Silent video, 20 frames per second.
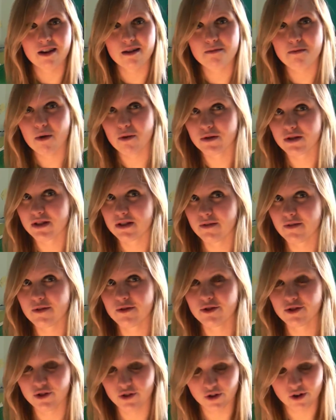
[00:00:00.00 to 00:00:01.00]
Most of
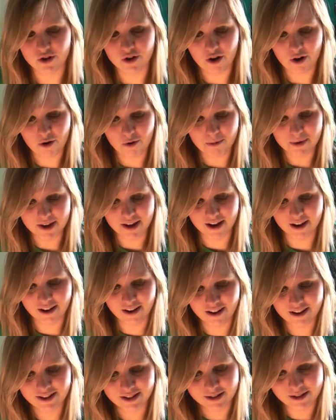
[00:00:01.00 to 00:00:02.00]
you should know
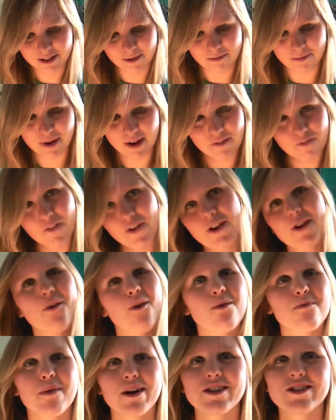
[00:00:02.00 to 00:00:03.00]
because the big video
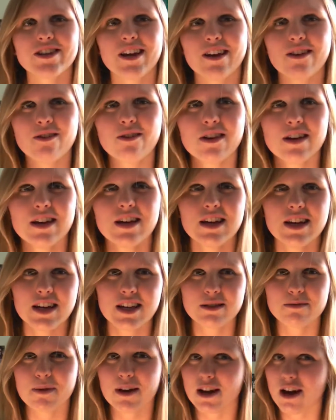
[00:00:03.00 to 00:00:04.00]
on my channel
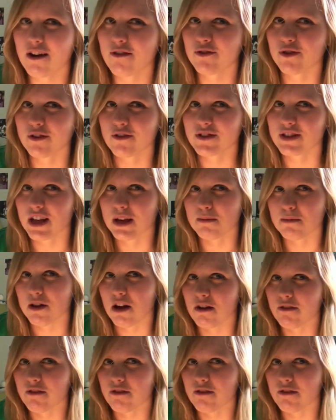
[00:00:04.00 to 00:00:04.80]
is my cover of Same